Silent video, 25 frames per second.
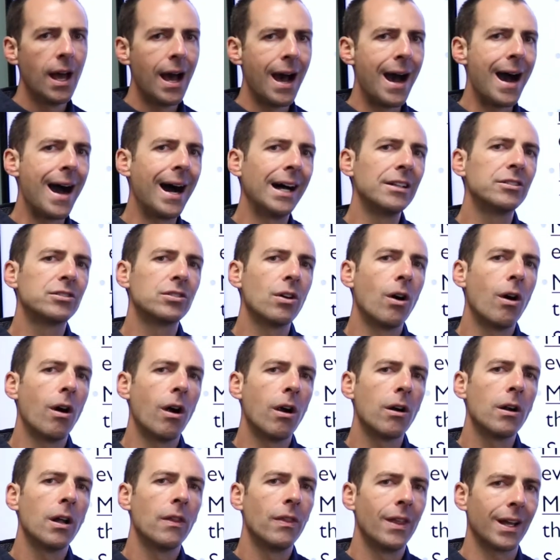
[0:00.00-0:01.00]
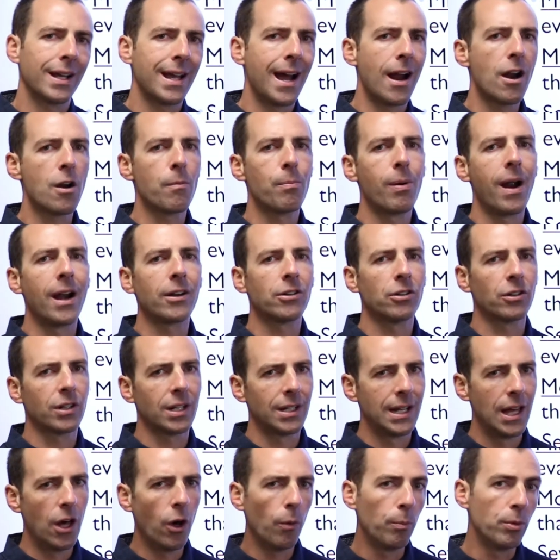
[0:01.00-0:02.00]
Odds are the chiropractor
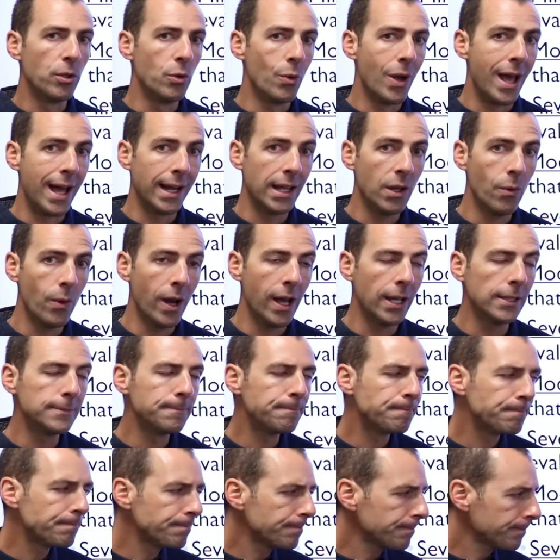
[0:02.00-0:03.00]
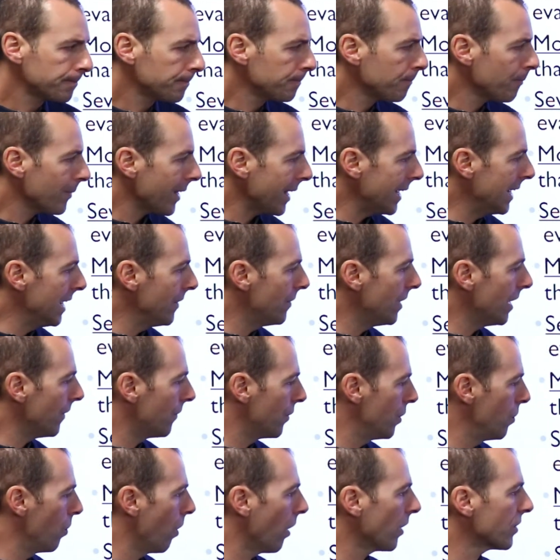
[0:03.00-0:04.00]
can help you anyway, even
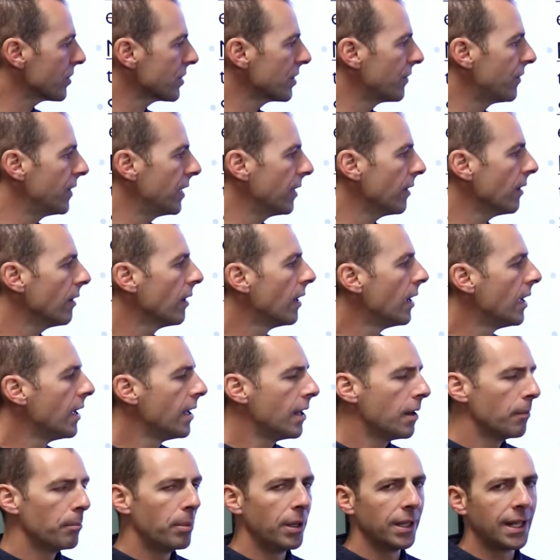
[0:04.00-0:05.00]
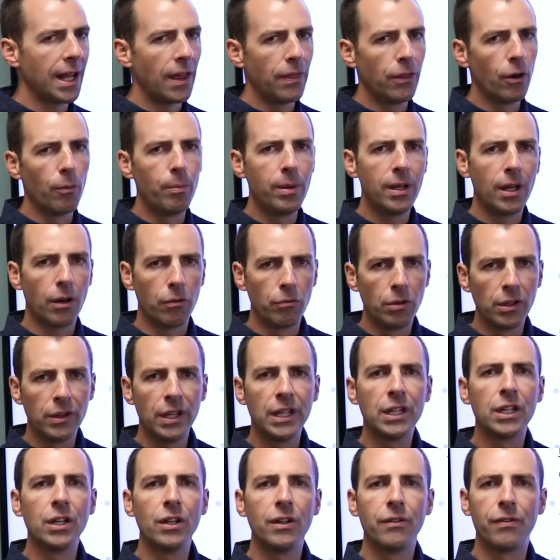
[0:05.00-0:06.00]
if you are severe. But again, there'll be a
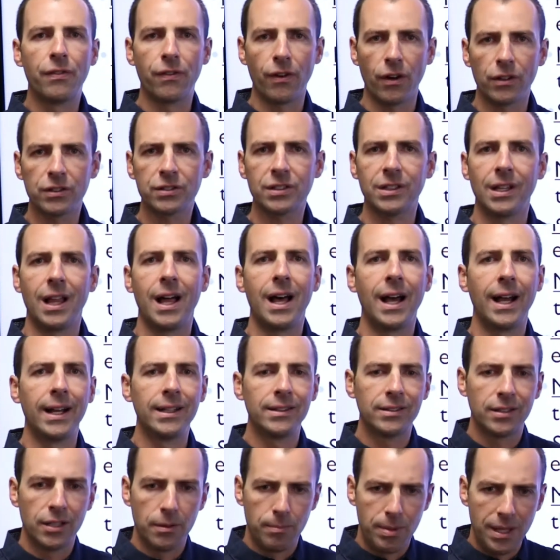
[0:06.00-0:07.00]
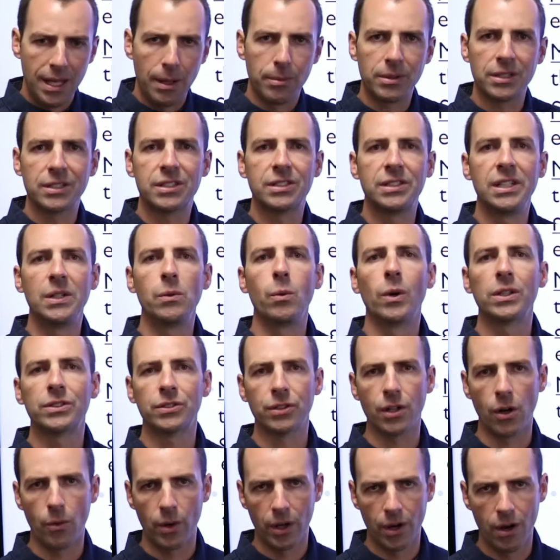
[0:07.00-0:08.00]
really good first line to be able to see what's
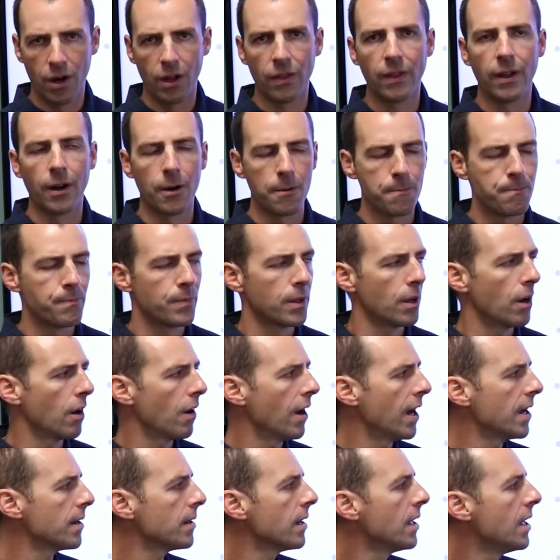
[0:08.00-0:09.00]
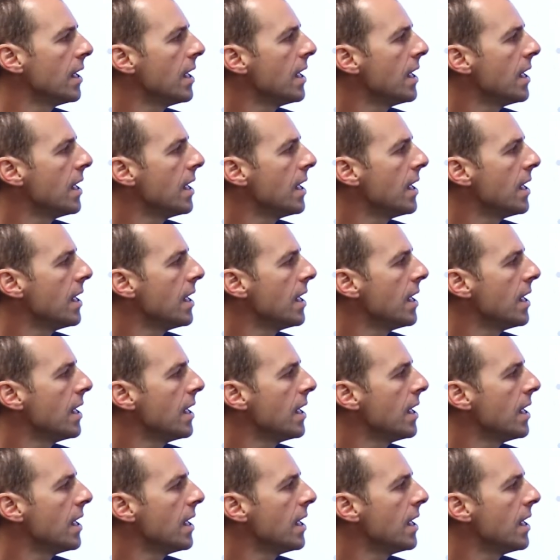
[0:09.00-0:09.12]
going on there. All right.